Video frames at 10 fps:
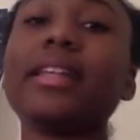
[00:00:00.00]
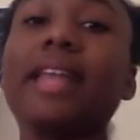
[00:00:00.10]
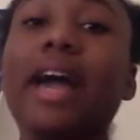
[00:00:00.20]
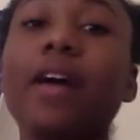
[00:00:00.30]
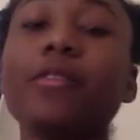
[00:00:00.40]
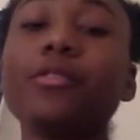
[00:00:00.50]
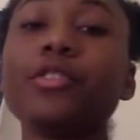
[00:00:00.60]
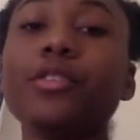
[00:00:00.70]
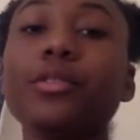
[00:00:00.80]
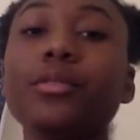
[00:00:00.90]
that was
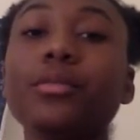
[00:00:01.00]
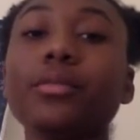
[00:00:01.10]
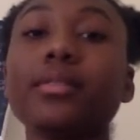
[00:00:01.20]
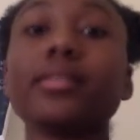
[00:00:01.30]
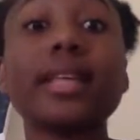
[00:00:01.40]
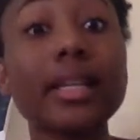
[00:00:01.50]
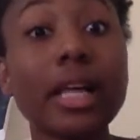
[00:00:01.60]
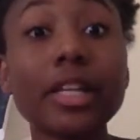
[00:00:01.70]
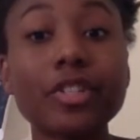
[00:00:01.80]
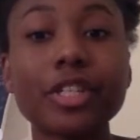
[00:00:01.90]
news. And
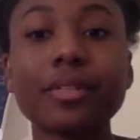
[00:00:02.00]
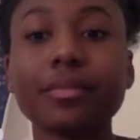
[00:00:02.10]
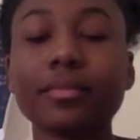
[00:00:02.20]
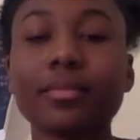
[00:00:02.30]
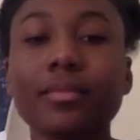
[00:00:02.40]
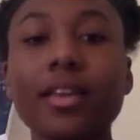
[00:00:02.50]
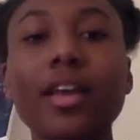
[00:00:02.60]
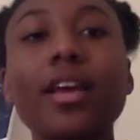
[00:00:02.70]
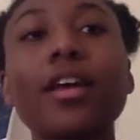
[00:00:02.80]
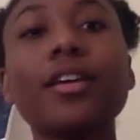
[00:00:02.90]
now to
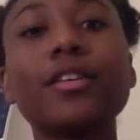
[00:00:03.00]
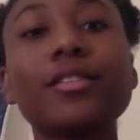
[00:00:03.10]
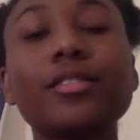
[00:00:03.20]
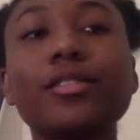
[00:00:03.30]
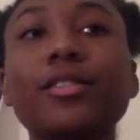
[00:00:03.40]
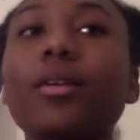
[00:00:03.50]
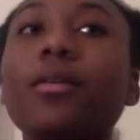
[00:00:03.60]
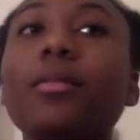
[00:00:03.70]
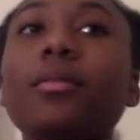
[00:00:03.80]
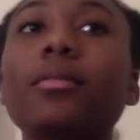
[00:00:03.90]
technology.
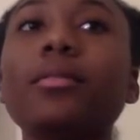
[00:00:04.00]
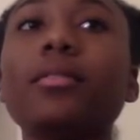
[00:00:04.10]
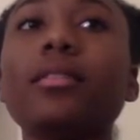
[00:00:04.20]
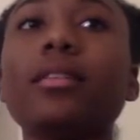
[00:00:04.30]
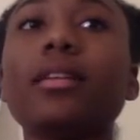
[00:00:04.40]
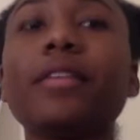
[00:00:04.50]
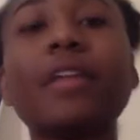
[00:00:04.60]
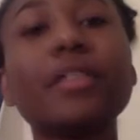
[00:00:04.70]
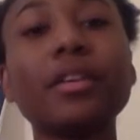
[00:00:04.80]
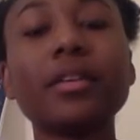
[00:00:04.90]

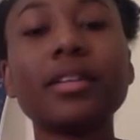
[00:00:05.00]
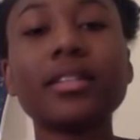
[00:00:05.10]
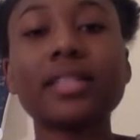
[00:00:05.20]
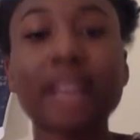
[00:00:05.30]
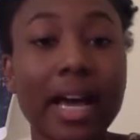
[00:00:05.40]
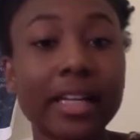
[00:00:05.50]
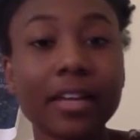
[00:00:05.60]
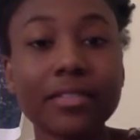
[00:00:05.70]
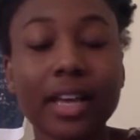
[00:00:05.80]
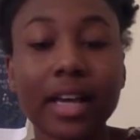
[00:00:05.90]
So
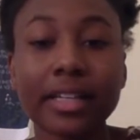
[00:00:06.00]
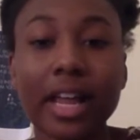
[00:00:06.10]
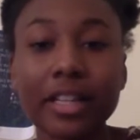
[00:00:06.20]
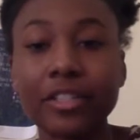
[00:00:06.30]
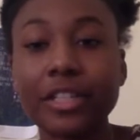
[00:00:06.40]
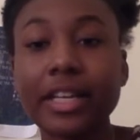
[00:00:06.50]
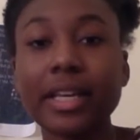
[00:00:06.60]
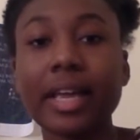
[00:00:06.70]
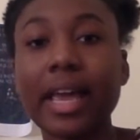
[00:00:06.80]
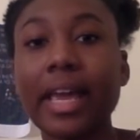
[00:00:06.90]
if you haven't noticed,
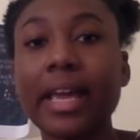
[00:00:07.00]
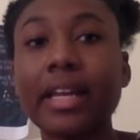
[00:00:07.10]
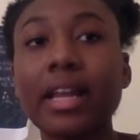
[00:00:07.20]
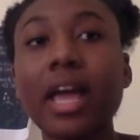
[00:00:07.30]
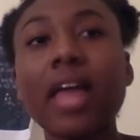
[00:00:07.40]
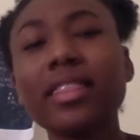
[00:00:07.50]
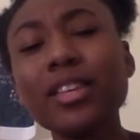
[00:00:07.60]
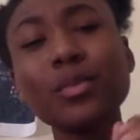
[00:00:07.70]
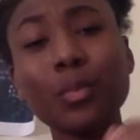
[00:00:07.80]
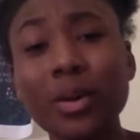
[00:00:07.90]
I love
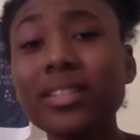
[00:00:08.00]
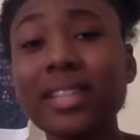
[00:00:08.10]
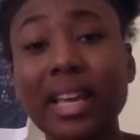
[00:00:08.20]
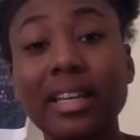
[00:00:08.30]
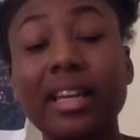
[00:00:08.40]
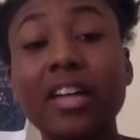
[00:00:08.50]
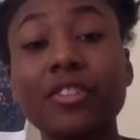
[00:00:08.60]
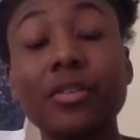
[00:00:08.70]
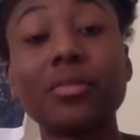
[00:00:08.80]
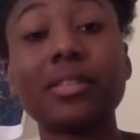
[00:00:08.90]
technology, and
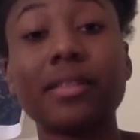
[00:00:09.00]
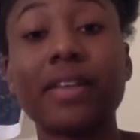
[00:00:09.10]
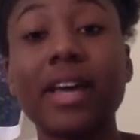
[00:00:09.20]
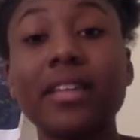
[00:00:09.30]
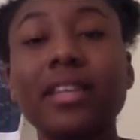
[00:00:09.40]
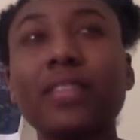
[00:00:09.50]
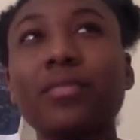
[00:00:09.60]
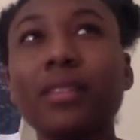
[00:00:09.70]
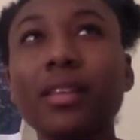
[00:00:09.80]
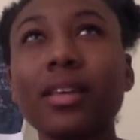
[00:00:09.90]
this one
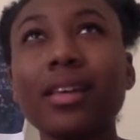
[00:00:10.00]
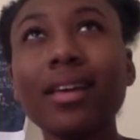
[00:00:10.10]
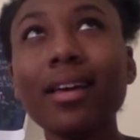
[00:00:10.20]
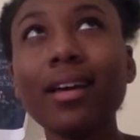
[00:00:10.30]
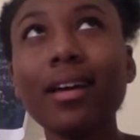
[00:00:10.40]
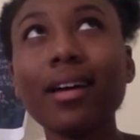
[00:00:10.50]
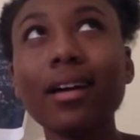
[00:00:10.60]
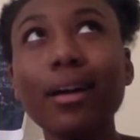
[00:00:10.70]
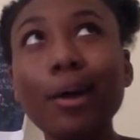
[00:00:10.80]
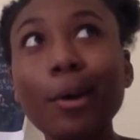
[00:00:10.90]
technological device
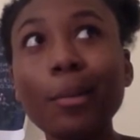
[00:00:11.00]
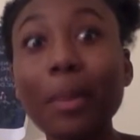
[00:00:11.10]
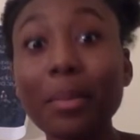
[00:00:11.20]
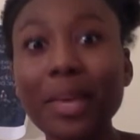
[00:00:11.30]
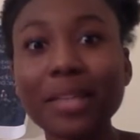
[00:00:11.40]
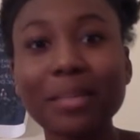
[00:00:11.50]
has really